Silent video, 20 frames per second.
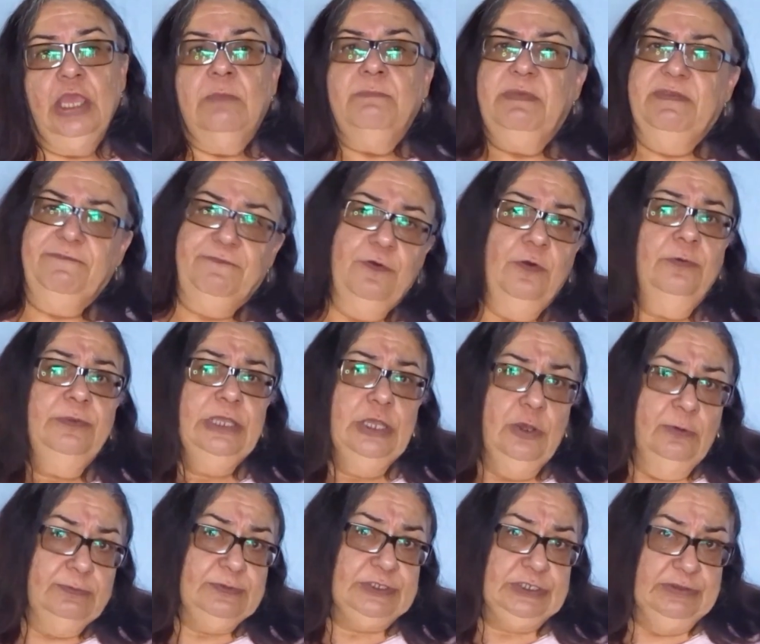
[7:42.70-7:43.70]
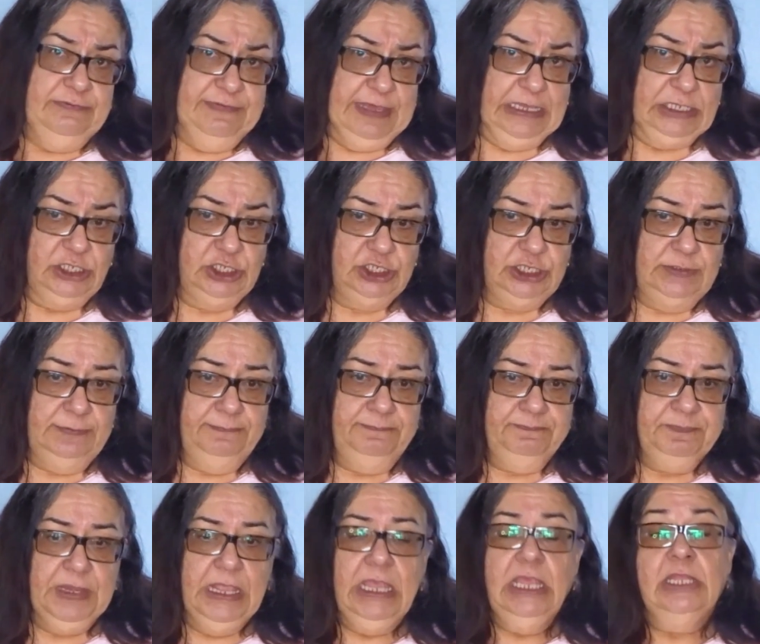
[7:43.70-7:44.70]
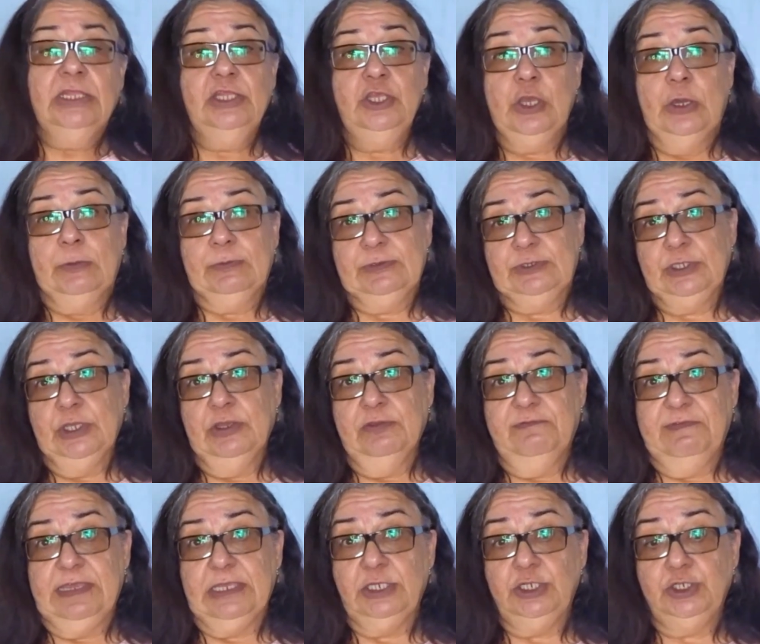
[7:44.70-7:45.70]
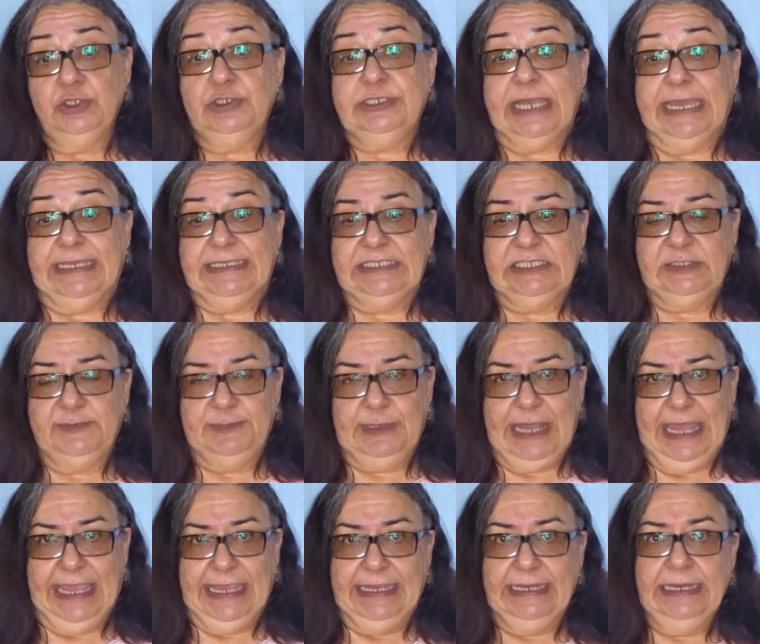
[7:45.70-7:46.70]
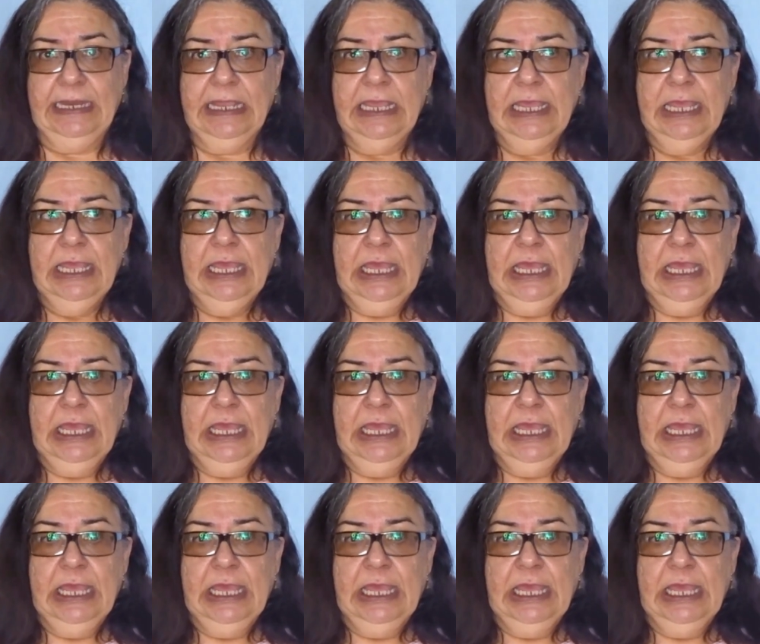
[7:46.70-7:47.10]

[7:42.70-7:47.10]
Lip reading: Before the observation, the observee should explain